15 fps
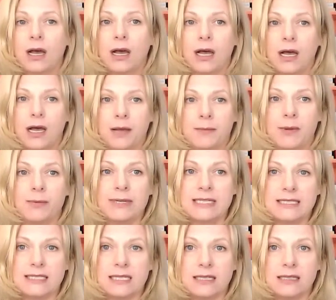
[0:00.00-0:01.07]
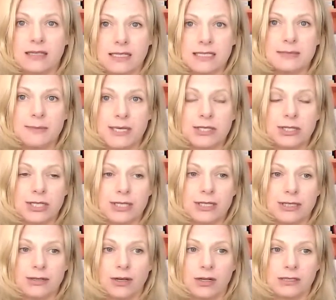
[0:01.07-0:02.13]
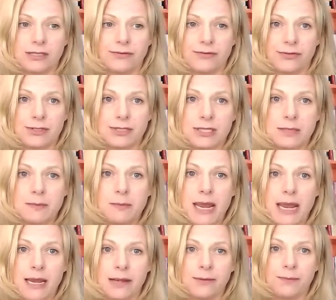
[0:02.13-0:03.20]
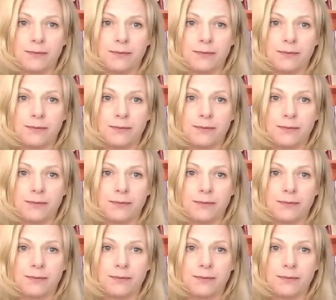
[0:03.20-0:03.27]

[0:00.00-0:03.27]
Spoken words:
and we see this mentioned in Alden versus Maine.